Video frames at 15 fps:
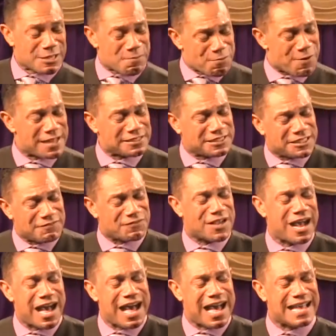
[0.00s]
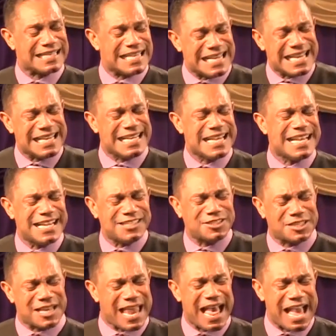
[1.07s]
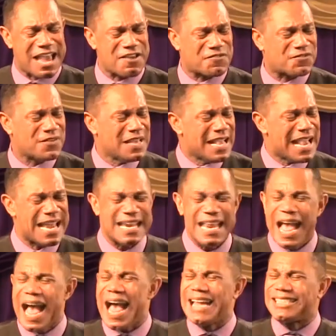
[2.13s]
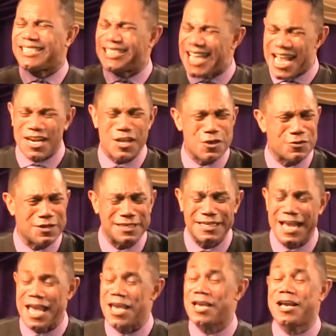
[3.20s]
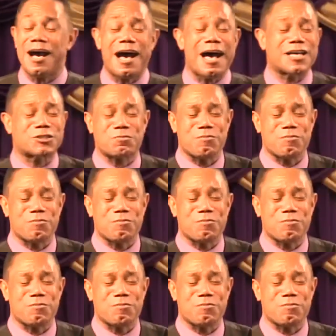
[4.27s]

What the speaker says: the presence of God in his life. And I say to you today, God's